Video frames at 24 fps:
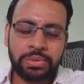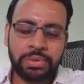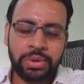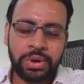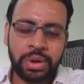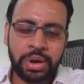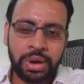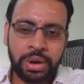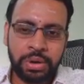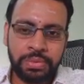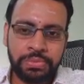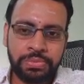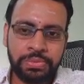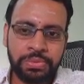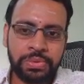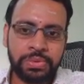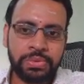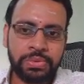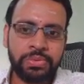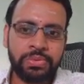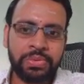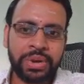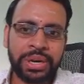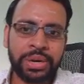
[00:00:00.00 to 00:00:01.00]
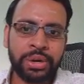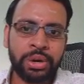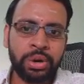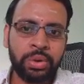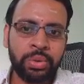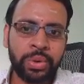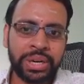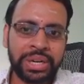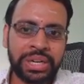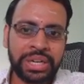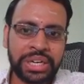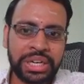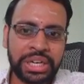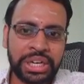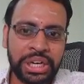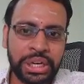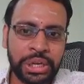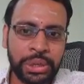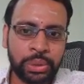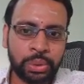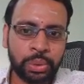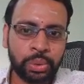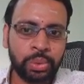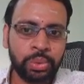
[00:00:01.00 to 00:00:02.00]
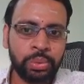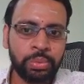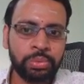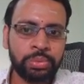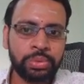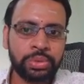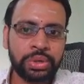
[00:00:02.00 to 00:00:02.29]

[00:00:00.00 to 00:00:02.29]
of 1 over T2.